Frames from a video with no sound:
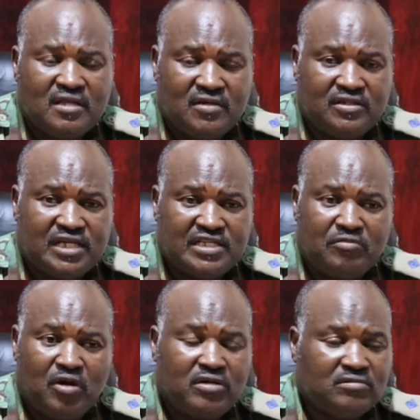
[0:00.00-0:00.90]
The otter has
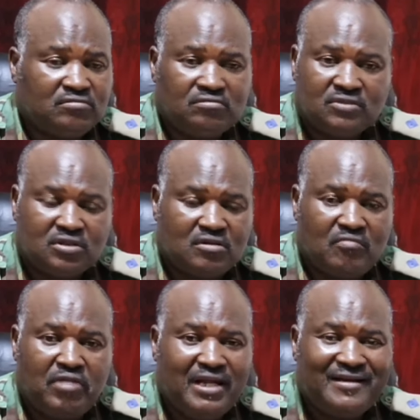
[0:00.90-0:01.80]
blown
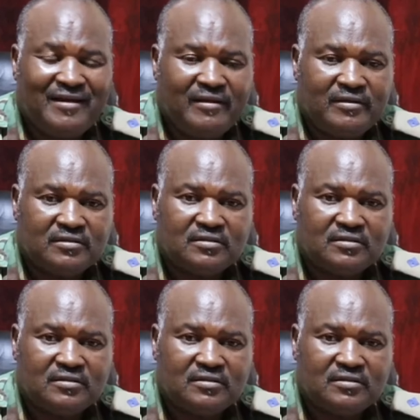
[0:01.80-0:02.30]
completely,